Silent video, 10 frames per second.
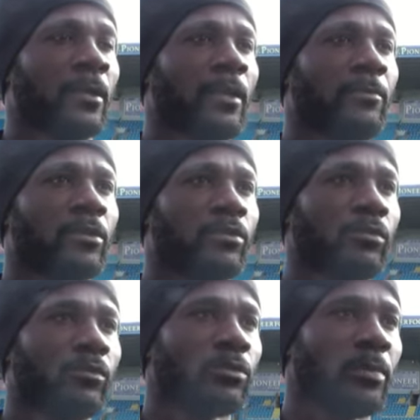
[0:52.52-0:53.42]
Yeah, because
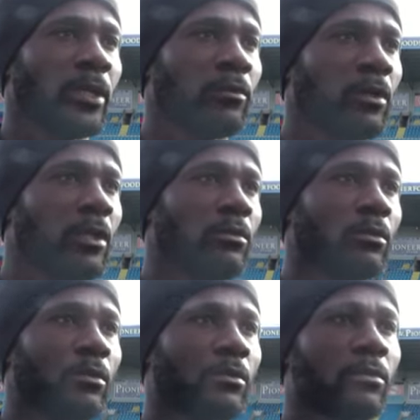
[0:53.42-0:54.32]
we was playing well, you
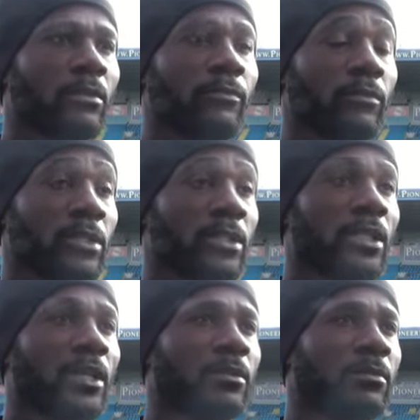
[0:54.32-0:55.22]
know, everyone see
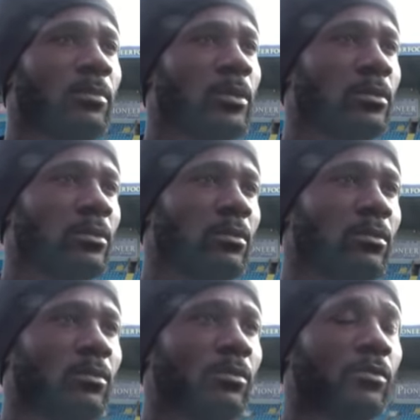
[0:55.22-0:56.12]
that, but
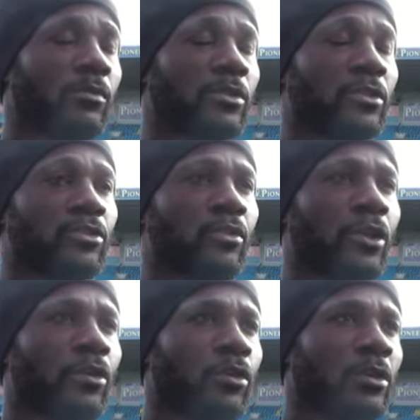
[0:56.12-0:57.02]
wasn't
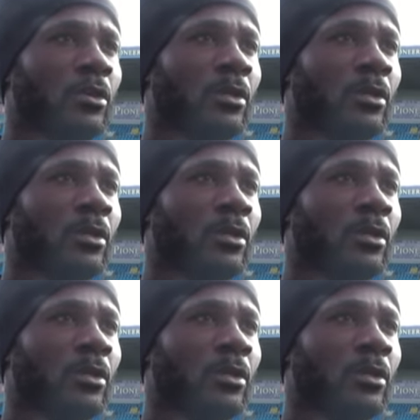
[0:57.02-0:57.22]
scoring goal.